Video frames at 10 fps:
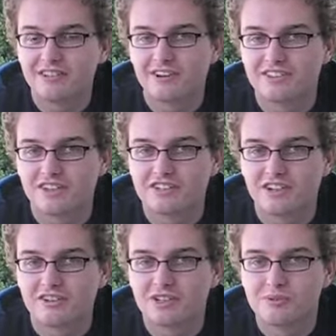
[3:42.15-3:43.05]
otherwise I'd
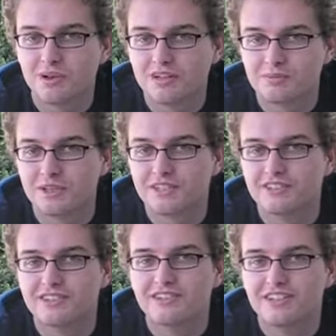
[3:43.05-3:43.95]
show you, but it's
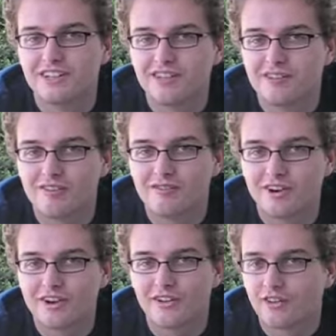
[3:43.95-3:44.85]
pretty cool.
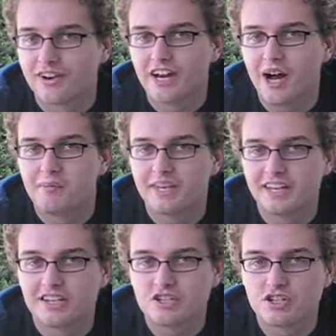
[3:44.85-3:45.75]
Very
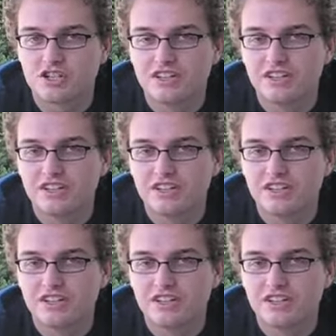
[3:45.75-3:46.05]
origami-ish